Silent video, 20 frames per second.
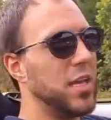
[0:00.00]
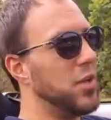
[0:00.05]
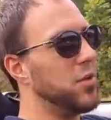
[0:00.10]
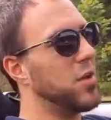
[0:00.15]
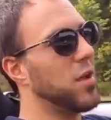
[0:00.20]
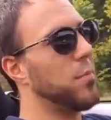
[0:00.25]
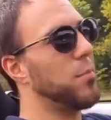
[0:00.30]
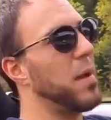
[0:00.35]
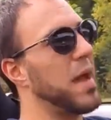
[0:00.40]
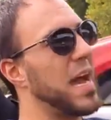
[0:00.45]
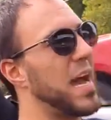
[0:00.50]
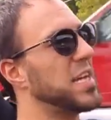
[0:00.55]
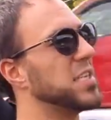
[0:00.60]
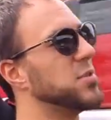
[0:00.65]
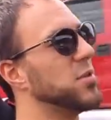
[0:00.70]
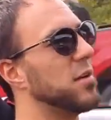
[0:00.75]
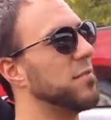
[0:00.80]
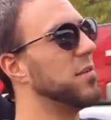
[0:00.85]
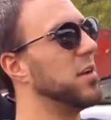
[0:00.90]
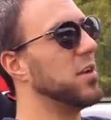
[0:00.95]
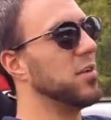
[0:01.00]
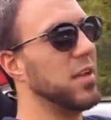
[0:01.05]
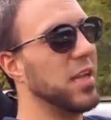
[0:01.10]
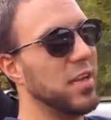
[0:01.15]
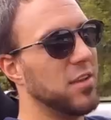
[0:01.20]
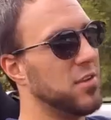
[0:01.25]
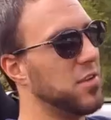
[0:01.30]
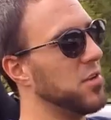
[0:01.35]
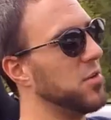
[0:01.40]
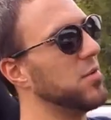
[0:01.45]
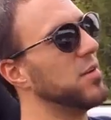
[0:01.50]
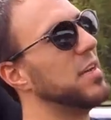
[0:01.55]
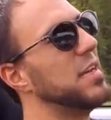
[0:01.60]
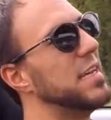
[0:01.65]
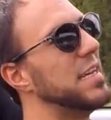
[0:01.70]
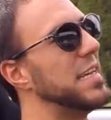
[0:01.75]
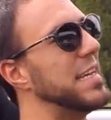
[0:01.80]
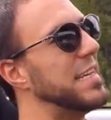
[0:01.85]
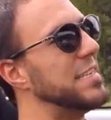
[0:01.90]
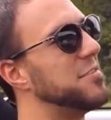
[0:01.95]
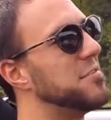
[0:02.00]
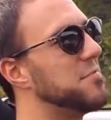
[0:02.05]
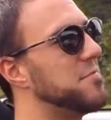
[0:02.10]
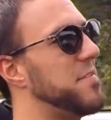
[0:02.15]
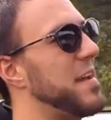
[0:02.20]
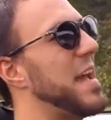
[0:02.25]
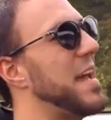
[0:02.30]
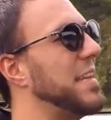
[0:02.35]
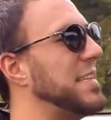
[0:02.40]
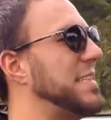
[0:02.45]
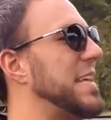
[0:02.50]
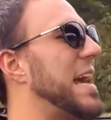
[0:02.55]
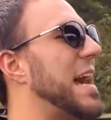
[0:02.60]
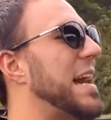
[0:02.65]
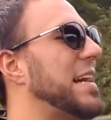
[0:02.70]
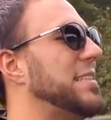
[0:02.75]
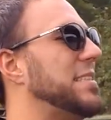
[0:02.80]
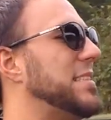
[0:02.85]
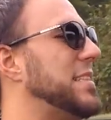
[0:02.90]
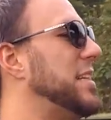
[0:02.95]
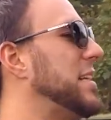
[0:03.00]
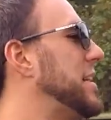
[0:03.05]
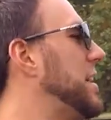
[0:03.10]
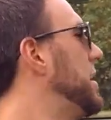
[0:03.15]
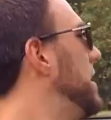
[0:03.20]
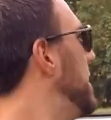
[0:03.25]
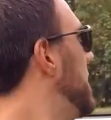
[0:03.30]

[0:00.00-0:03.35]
and you can pass whenever you need to. It's fantastic.